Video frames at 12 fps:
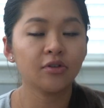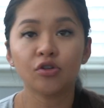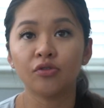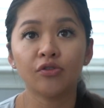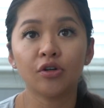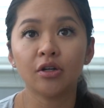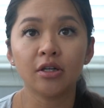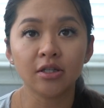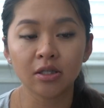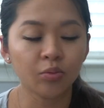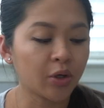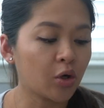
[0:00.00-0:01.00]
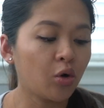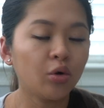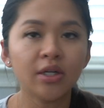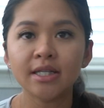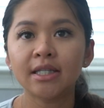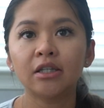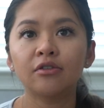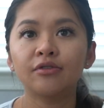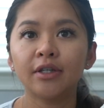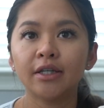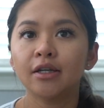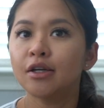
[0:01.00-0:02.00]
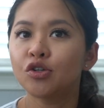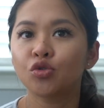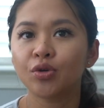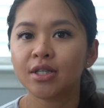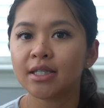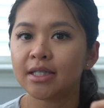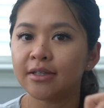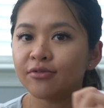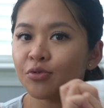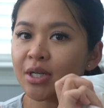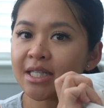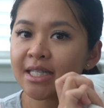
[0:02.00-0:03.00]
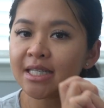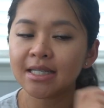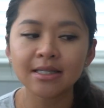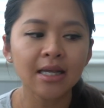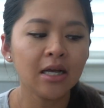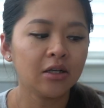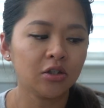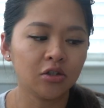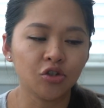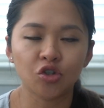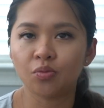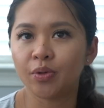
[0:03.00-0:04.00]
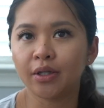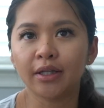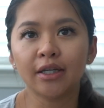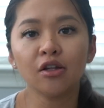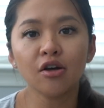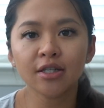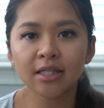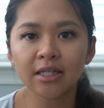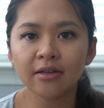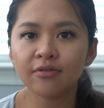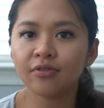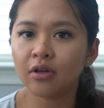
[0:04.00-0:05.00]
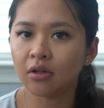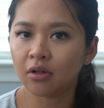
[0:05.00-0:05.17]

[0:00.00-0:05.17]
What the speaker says: So if you're in somewhere cold, instead of like short sleeve onesies, you should bring like long sleeve,